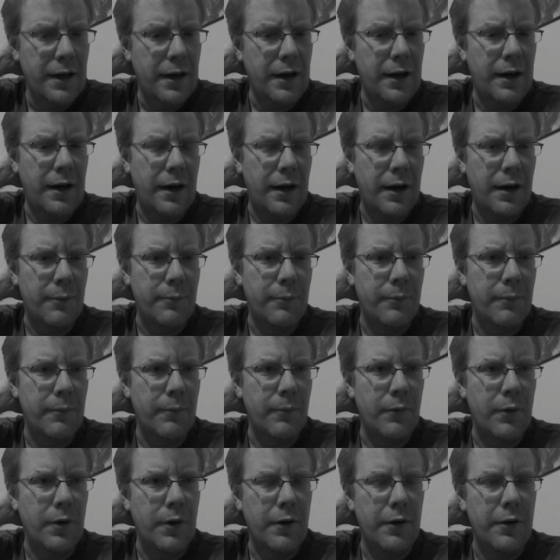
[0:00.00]
um,
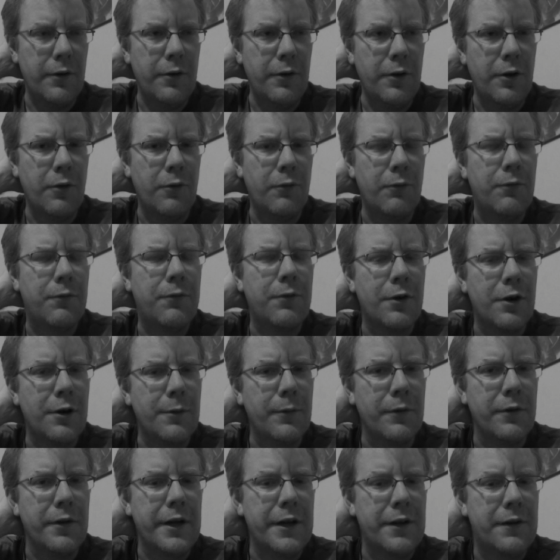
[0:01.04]
you know,
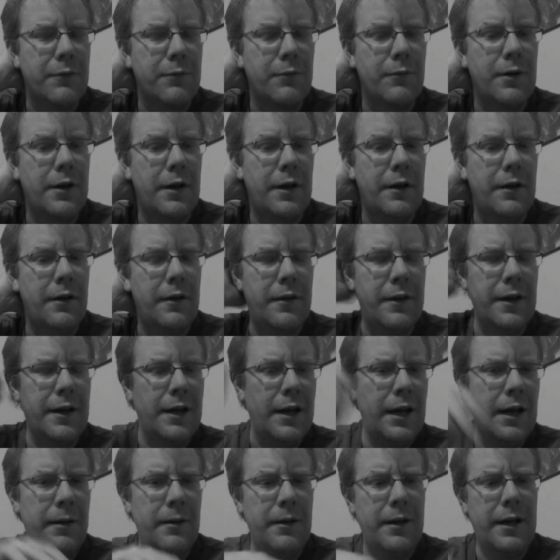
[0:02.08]
verbally. It's the
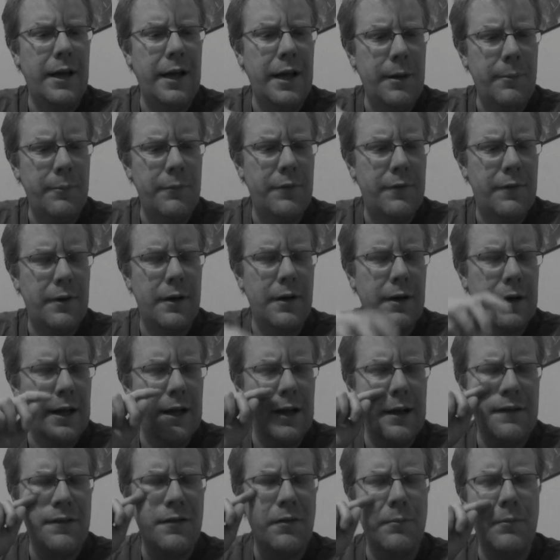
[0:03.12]
game, games uh,
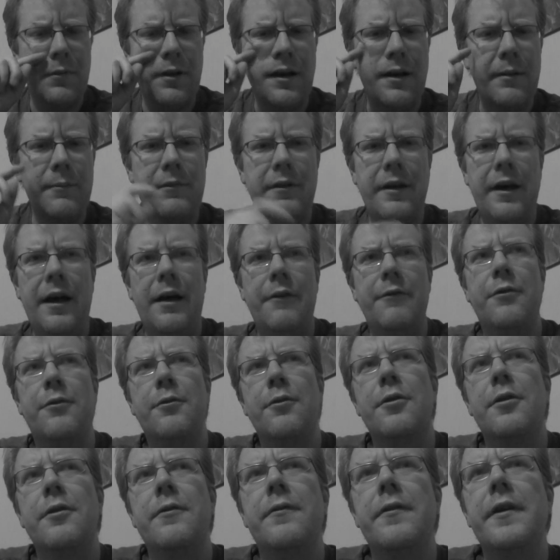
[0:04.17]
can sometimes have
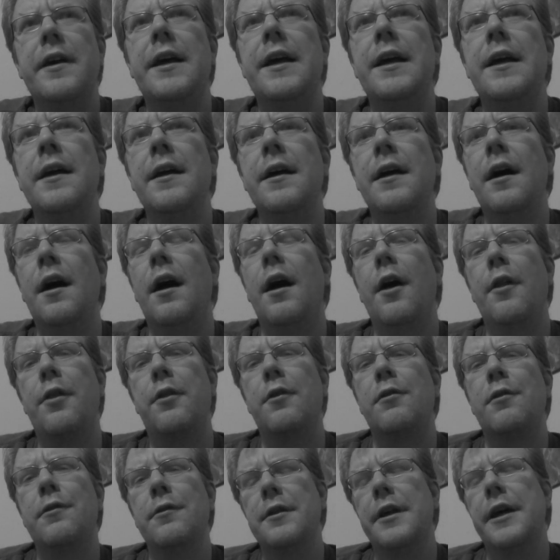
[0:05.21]
sort of a
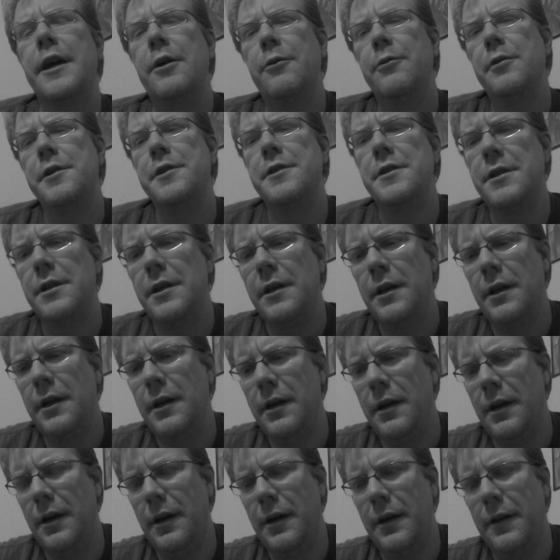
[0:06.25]
other language
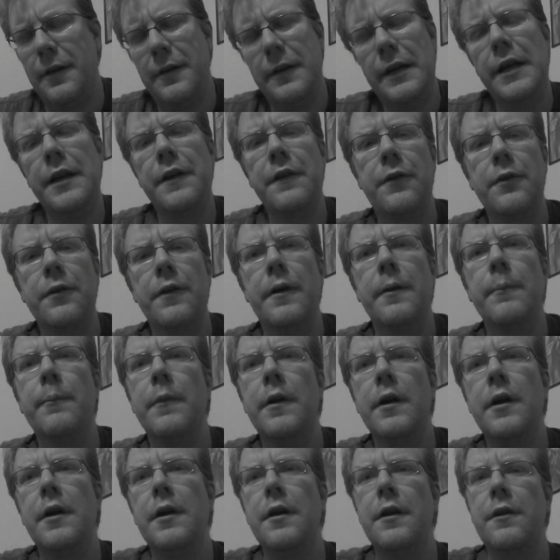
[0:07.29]
uh, thing to them.
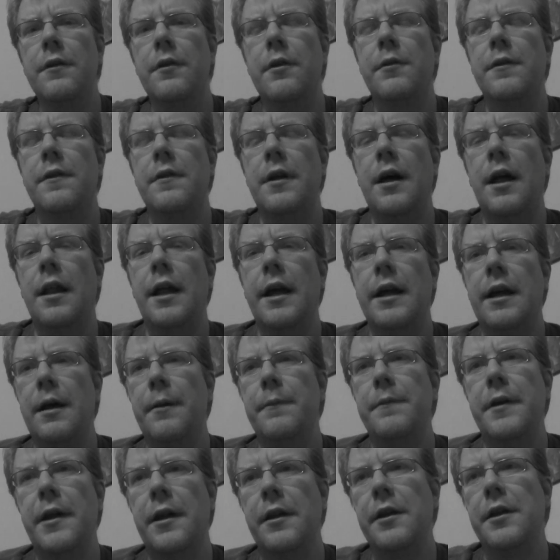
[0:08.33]
So it's not like
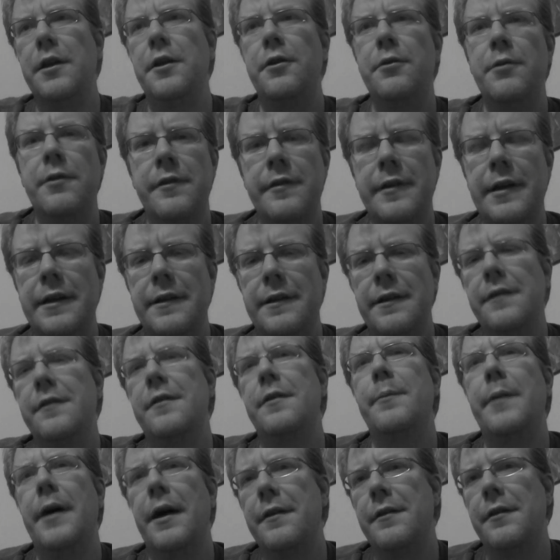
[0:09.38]
I'm telling you a sentence
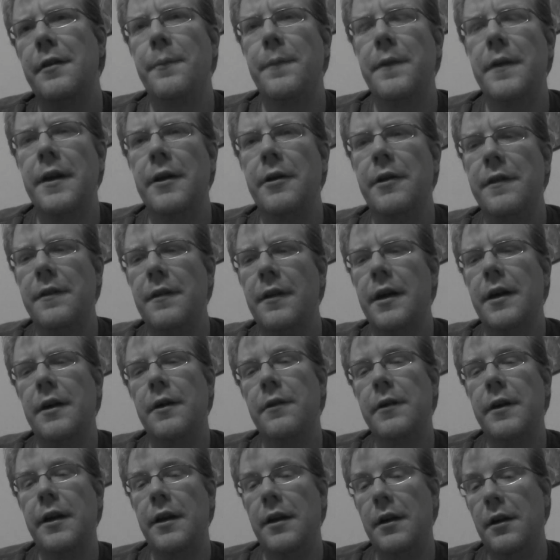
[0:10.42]
about something It's like,
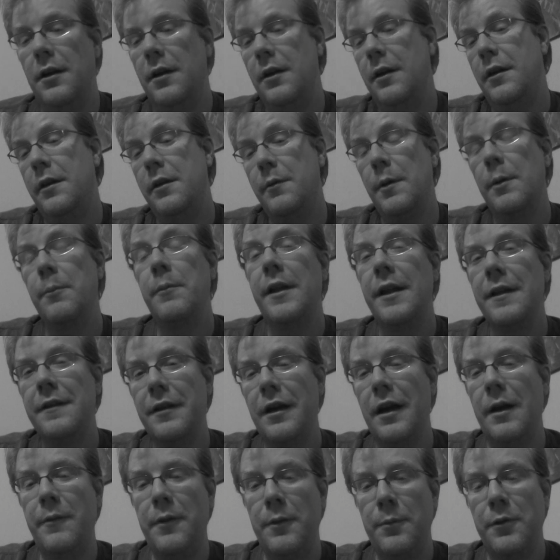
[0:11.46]
okay, you remember that
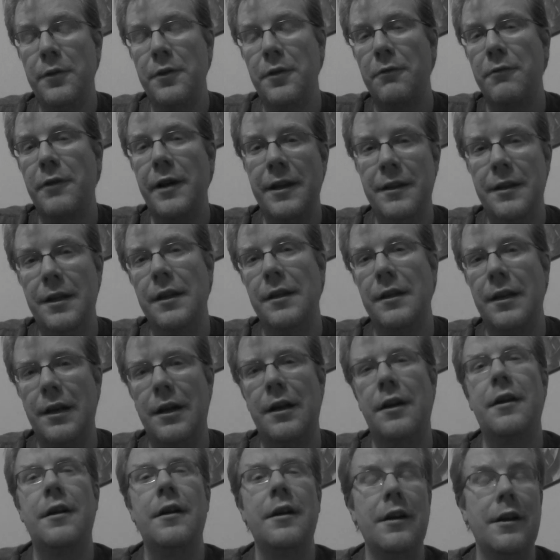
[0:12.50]
time you put the red thing
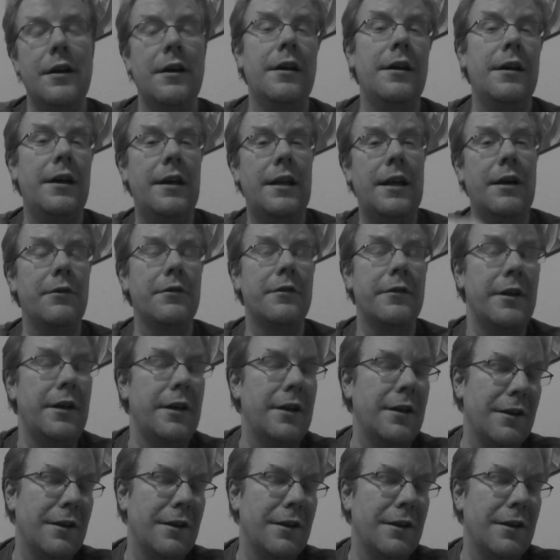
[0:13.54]
there? Yeah, that was neat.